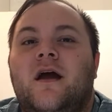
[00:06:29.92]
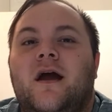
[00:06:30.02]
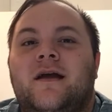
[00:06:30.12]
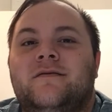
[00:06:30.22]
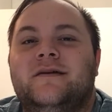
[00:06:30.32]

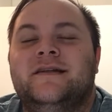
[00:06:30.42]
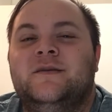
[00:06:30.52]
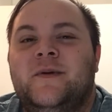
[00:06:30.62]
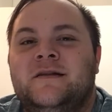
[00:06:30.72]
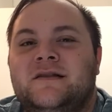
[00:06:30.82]
it
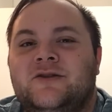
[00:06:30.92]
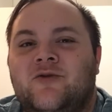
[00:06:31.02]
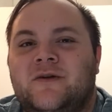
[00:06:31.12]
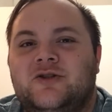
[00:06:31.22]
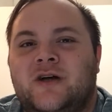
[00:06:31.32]
spends so
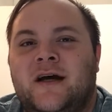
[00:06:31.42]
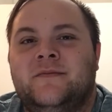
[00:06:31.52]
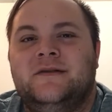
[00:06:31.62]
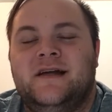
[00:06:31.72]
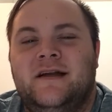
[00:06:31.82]
much
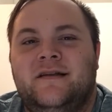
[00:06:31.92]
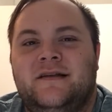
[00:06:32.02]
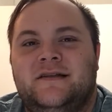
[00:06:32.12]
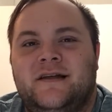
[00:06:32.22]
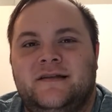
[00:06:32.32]
time setting
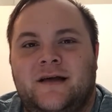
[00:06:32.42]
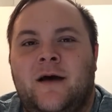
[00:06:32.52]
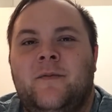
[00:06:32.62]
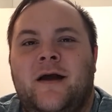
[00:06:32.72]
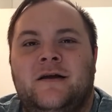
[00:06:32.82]
these things
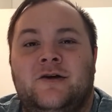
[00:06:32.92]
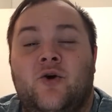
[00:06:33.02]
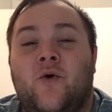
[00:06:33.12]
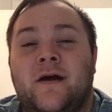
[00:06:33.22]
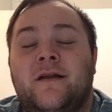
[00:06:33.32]
up and
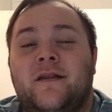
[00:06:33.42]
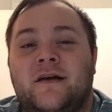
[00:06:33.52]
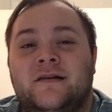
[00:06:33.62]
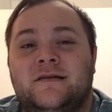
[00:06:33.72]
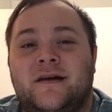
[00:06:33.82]
ignoring
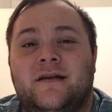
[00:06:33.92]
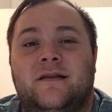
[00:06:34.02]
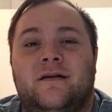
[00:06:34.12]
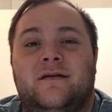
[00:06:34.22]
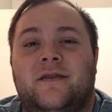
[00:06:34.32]
things like
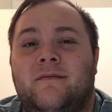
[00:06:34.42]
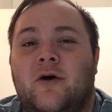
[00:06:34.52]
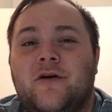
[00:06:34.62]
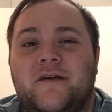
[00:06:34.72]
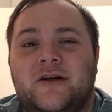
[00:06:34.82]
the
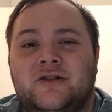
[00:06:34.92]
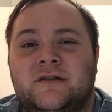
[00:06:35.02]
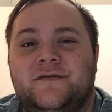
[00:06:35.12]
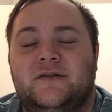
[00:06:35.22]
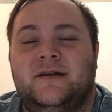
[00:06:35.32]

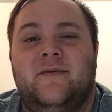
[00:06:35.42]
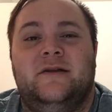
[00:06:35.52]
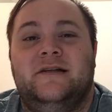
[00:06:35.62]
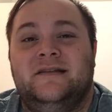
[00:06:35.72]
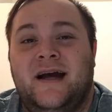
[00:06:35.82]
motivations for some of
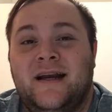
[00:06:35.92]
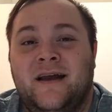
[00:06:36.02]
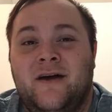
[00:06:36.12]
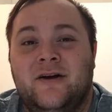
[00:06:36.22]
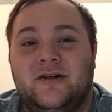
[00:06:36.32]
these side
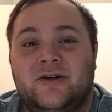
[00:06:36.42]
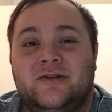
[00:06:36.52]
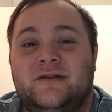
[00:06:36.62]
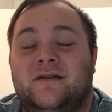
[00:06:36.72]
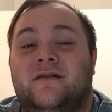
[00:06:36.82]

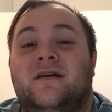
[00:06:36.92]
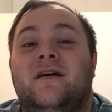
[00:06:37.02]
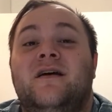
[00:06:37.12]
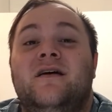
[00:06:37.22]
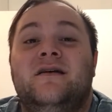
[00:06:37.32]
characters, and
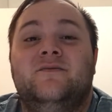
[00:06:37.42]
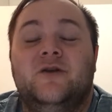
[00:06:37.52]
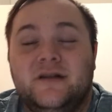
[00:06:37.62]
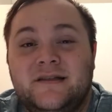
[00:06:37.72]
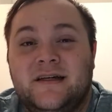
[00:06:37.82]

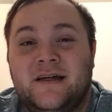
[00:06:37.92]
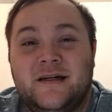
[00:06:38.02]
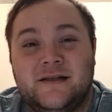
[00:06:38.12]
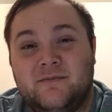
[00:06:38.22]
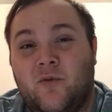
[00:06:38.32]
really
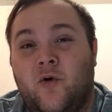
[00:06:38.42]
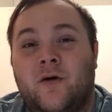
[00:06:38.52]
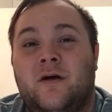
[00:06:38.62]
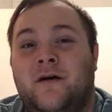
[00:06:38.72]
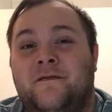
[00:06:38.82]
digging into
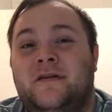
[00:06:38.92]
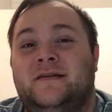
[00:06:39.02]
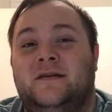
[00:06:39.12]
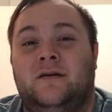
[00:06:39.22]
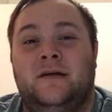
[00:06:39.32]
more of the
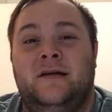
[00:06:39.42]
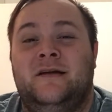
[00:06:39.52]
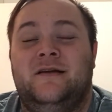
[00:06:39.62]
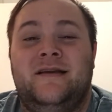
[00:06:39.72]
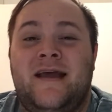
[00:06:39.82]

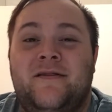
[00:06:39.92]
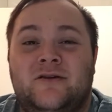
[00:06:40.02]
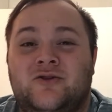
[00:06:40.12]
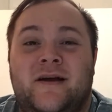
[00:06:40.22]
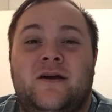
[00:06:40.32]

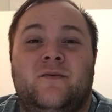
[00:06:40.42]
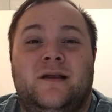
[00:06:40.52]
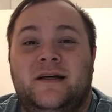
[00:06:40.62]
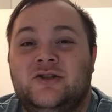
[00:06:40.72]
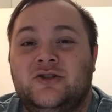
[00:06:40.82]
Sully-Nathan Drake
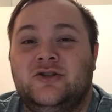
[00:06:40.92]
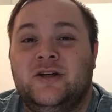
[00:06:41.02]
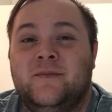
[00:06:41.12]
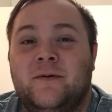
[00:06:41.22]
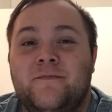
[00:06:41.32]

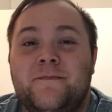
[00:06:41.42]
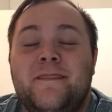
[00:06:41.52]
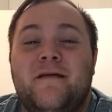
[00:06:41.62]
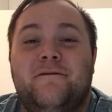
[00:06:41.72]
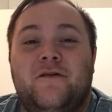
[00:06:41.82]
relationship
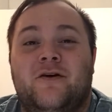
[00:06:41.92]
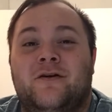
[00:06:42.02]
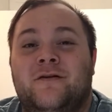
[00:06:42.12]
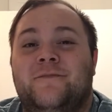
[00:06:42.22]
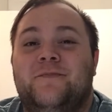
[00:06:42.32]

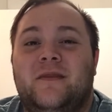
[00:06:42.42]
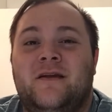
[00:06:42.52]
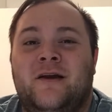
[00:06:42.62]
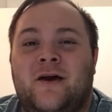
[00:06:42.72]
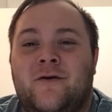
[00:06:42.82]
for,
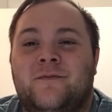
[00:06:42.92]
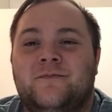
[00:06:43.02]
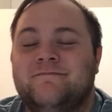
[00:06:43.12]
you know,